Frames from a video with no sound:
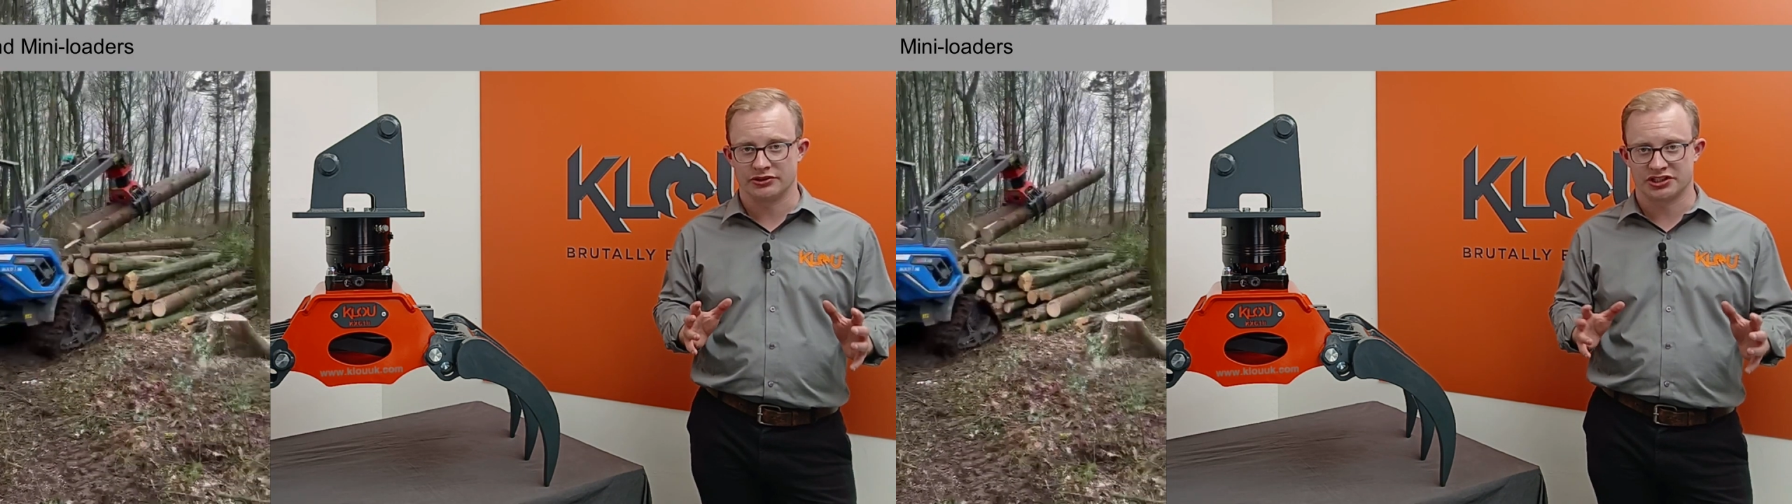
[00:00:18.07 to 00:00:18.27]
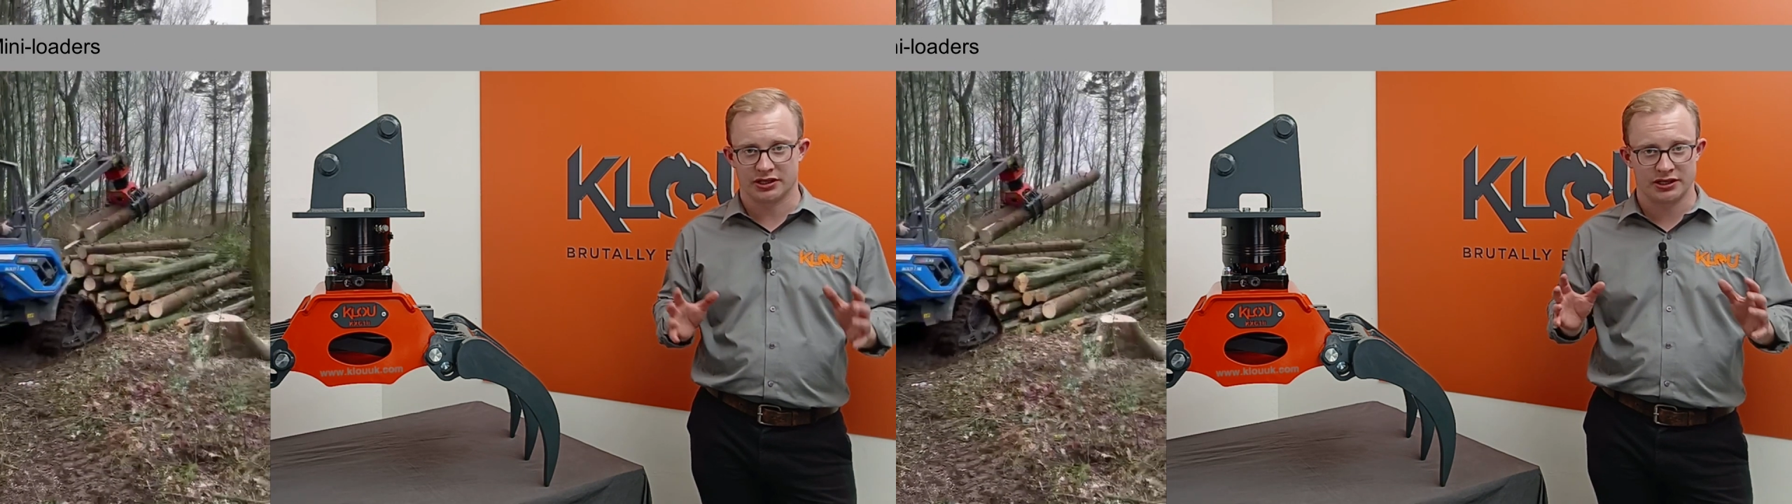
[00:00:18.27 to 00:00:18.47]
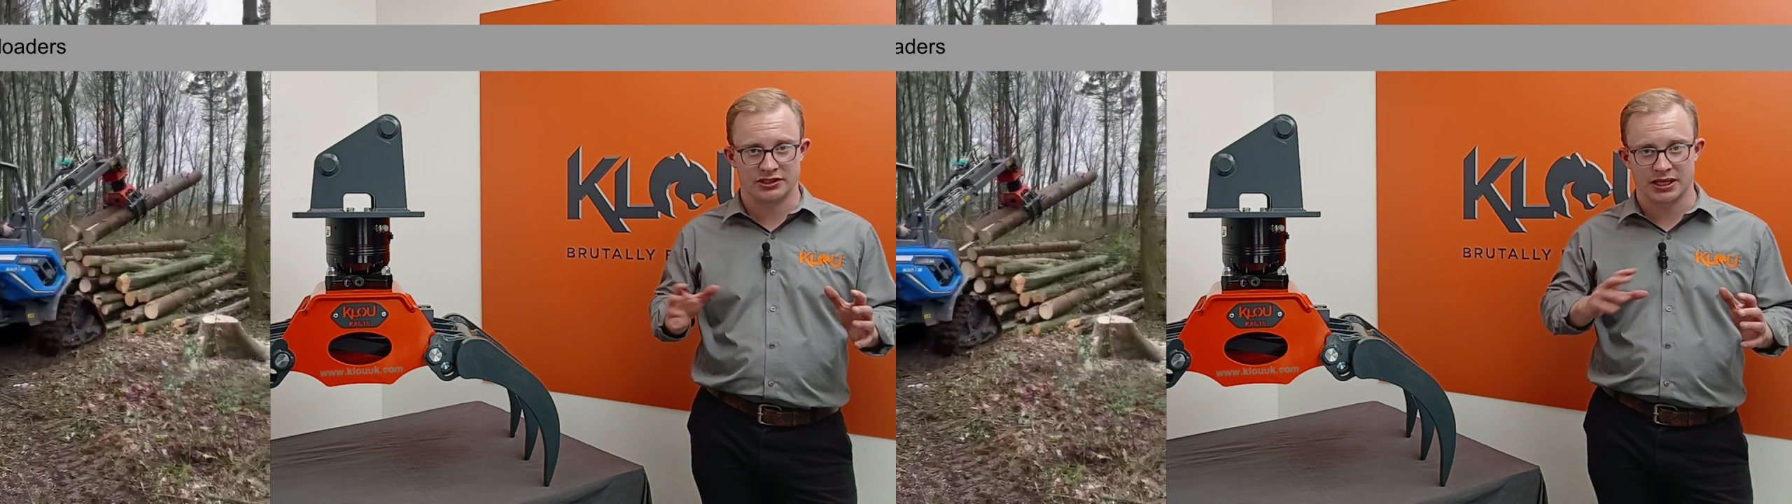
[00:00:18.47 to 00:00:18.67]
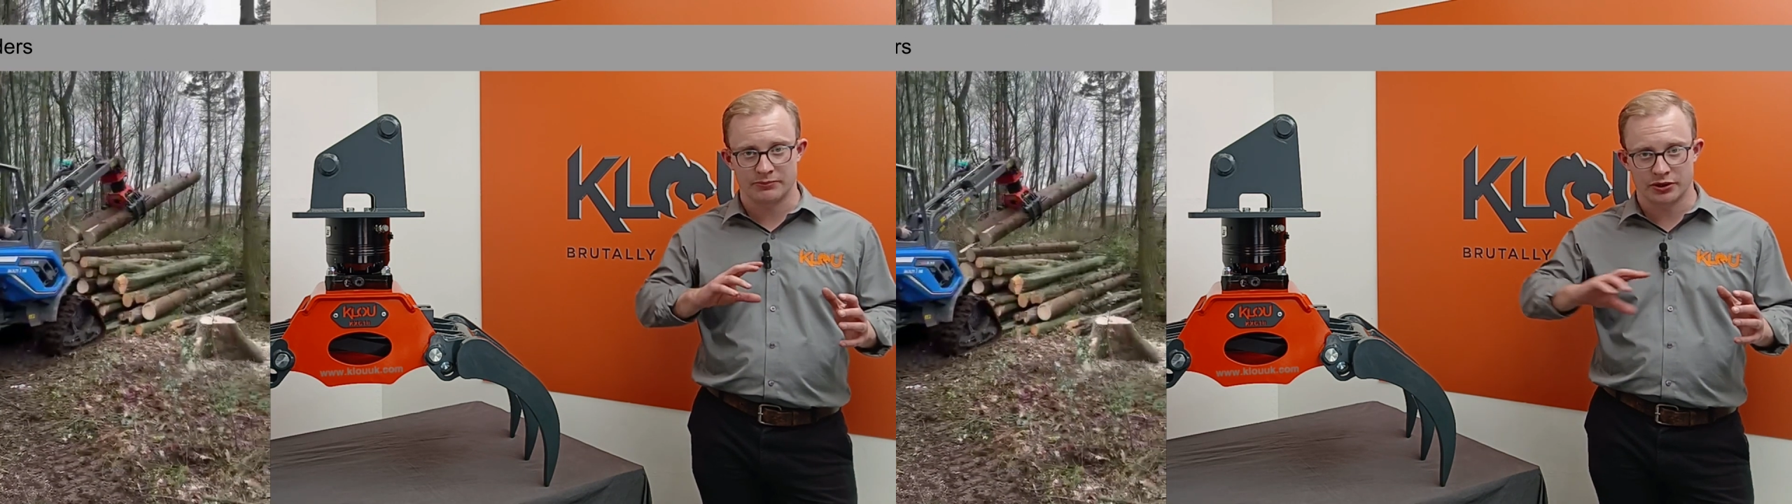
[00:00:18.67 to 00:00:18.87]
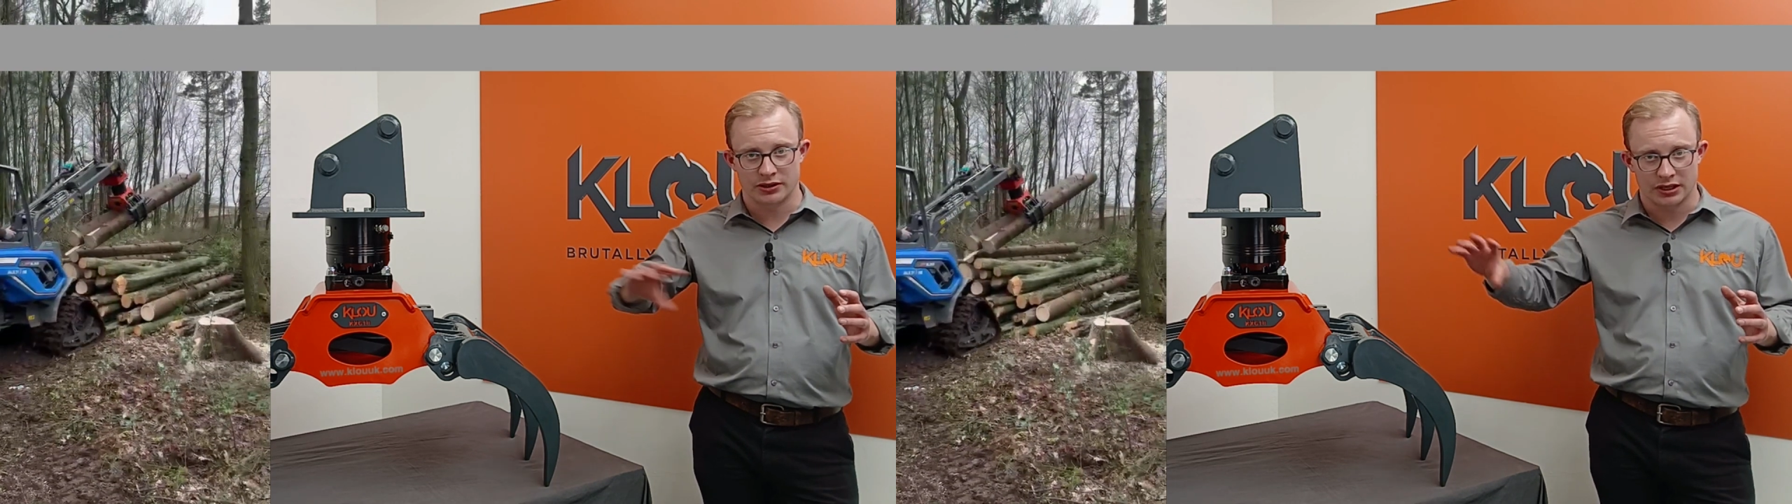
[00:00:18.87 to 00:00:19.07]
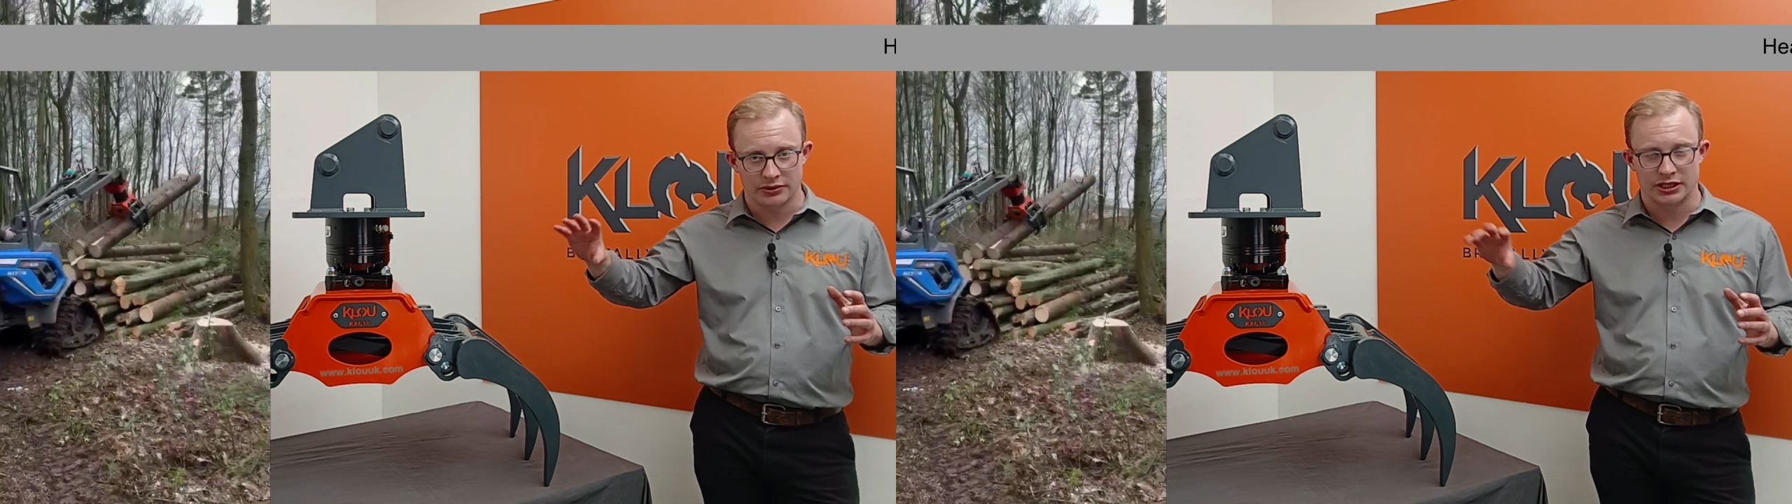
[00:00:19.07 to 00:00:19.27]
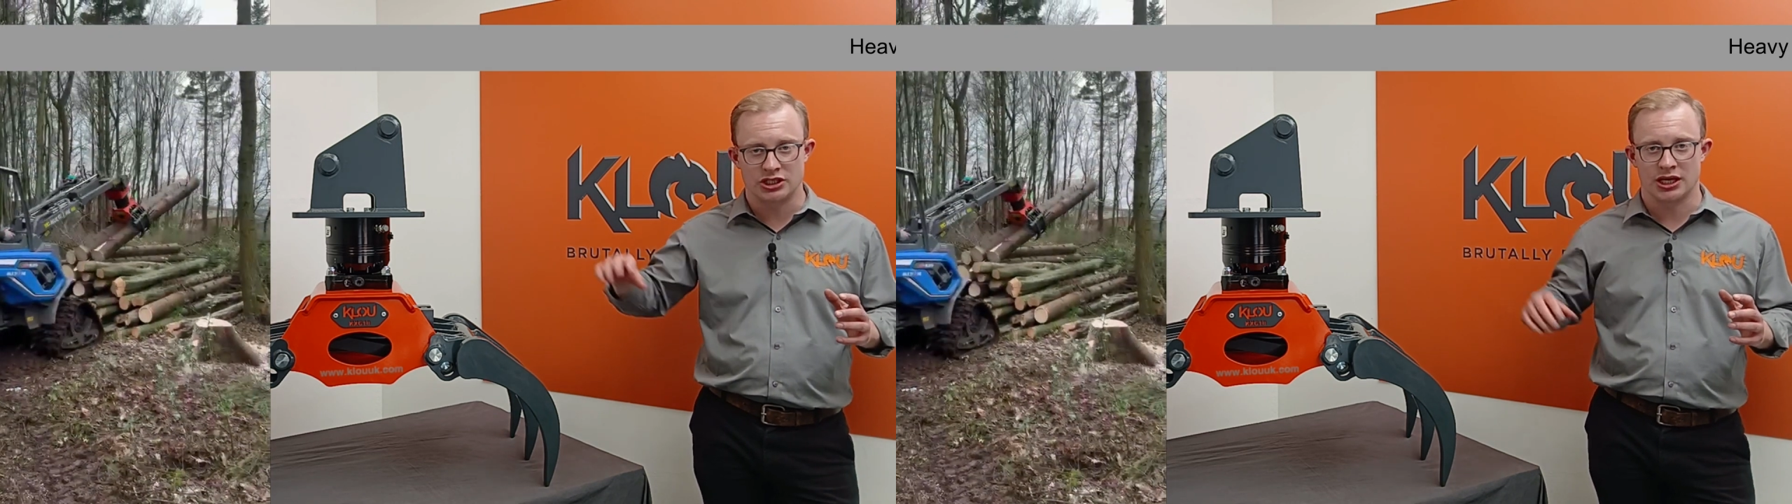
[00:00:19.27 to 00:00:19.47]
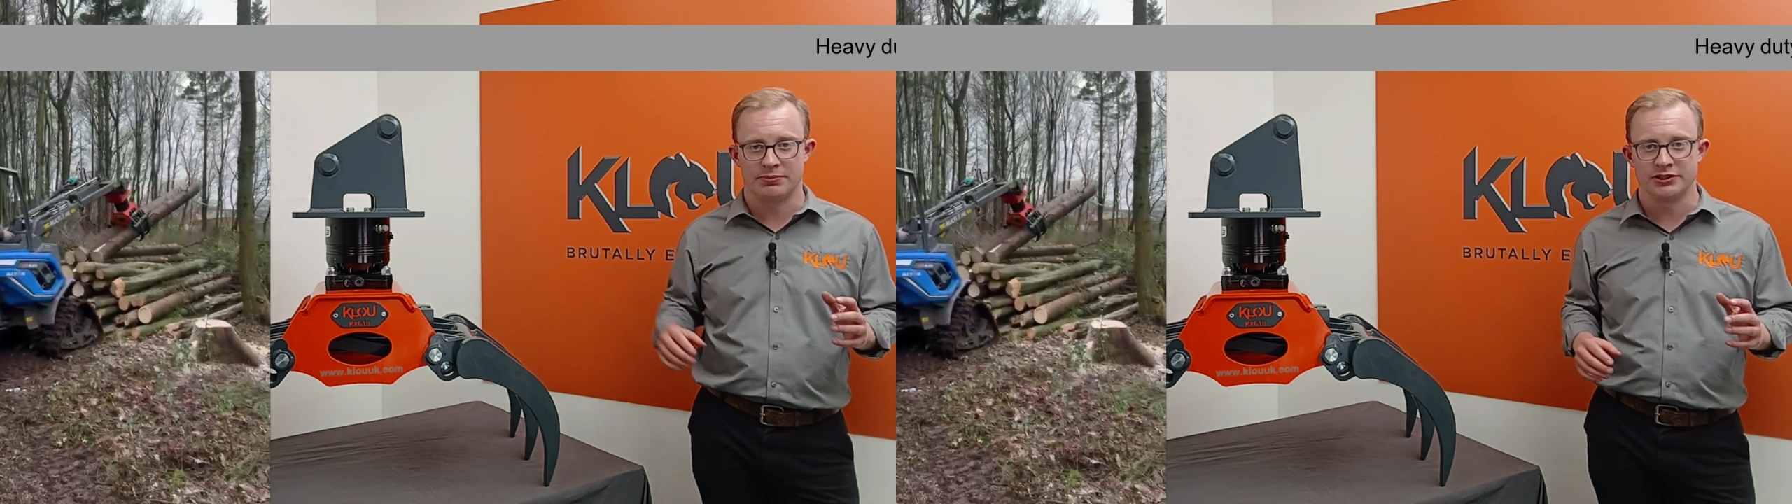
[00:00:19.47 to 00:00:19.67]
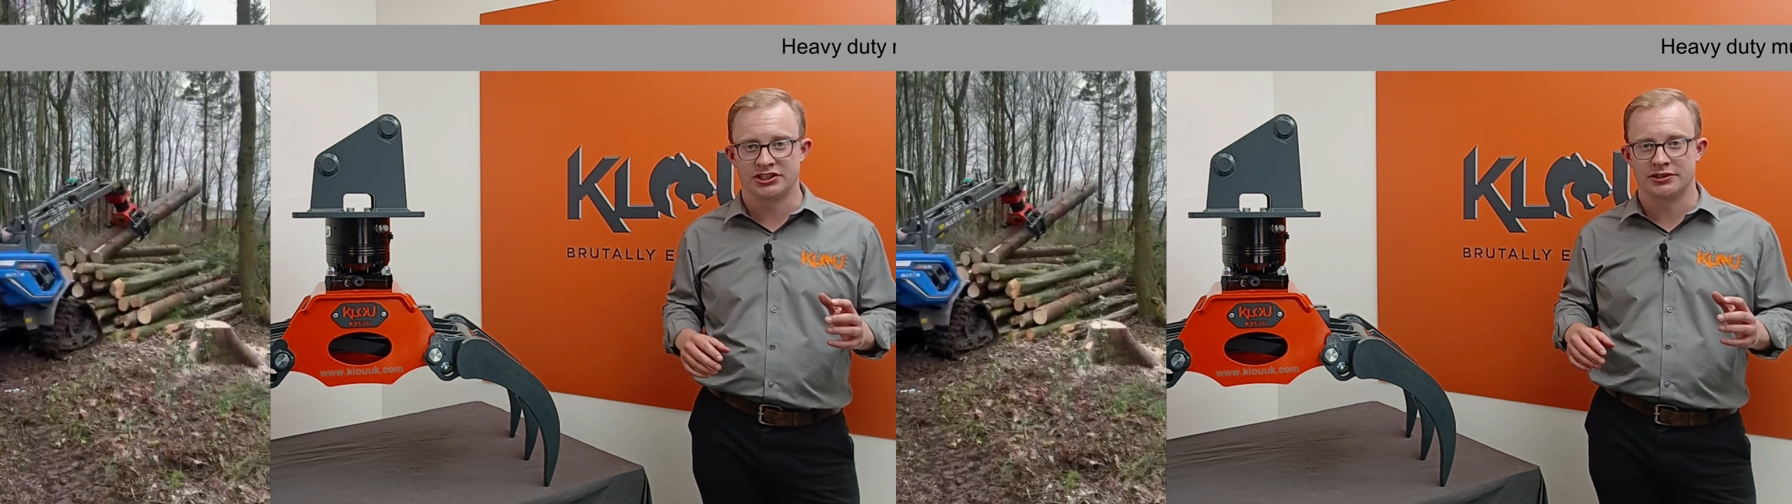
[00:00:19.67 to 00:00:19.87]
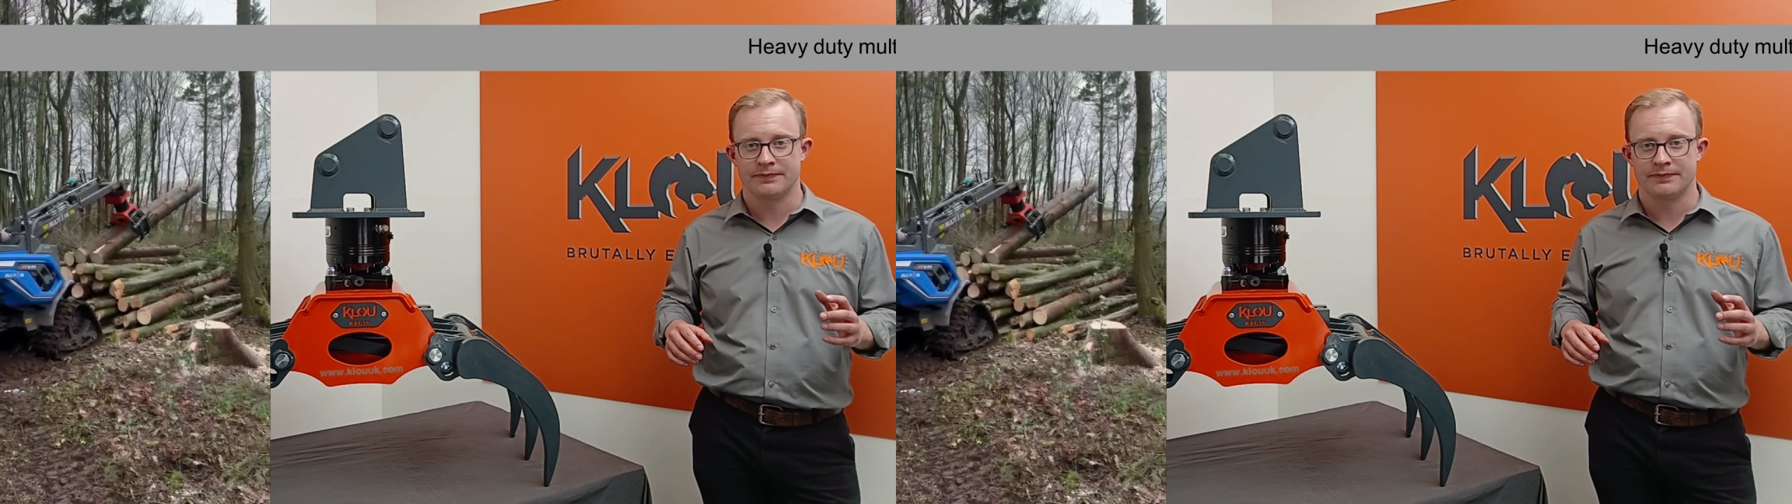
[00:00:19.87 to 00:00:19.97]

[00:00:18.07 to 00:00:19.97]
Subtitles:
site and timber and loading chippers.